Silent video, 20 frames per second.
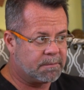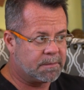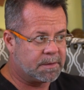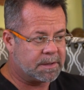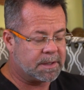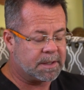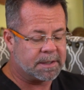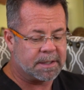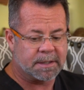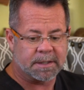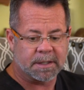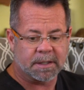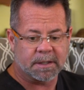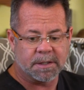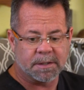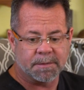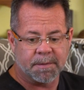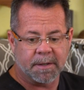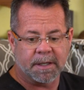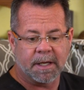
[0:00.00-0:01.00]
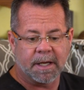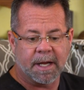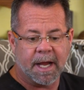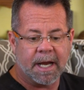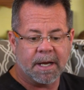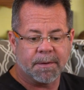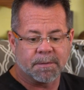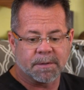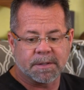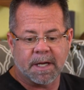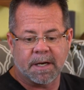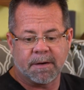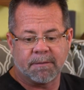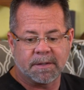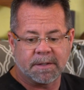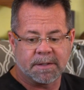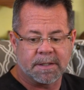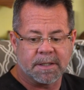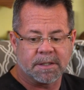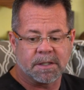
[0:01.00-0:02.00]
statistically speaking, 80% of
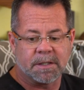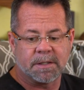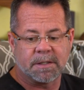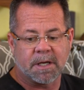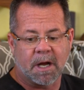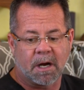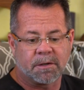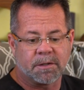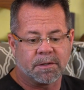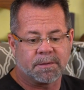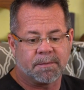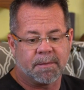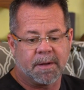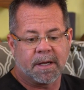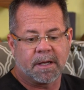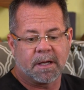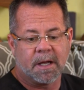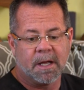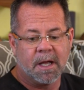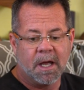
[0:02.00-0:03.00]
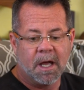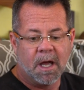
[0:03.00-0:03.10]
decisions doctors make